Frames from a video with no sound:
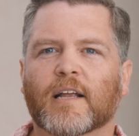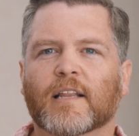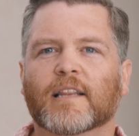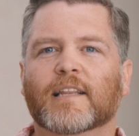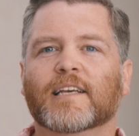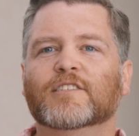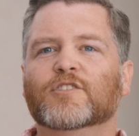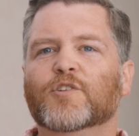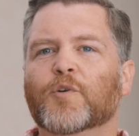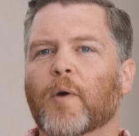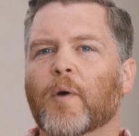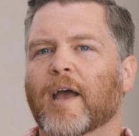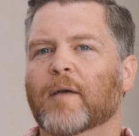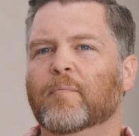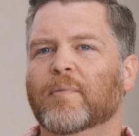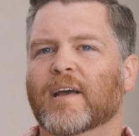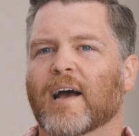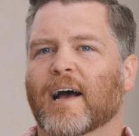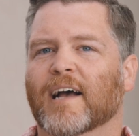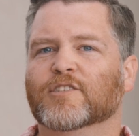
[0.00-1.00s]
These new A
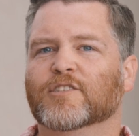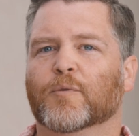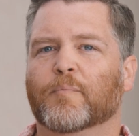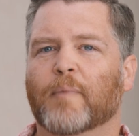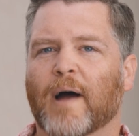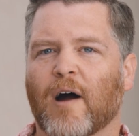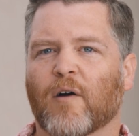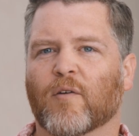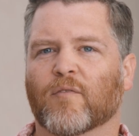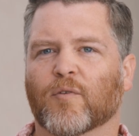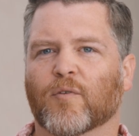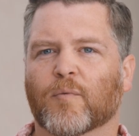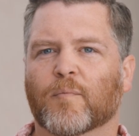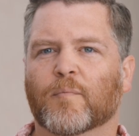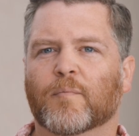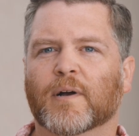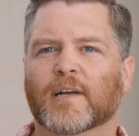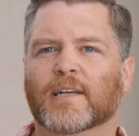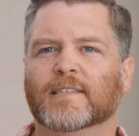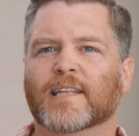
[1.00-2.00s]
P Is are powerful
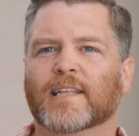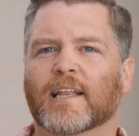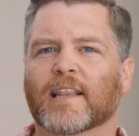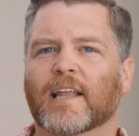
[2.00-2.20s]
because they